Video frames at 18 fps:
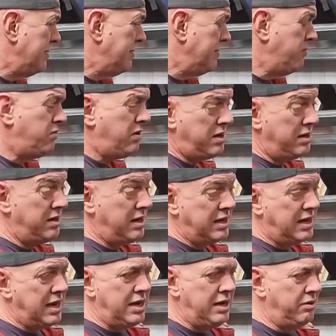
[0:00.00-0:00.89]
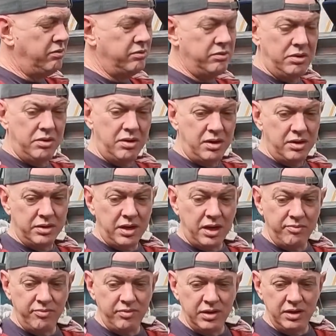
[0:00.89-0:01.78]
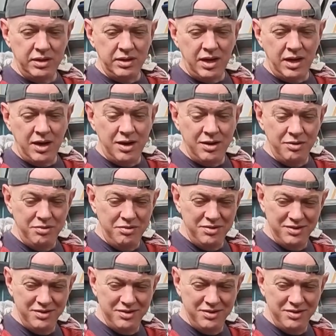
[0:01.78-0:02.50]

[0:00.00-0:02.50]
Whether they get it or not, I don't really know.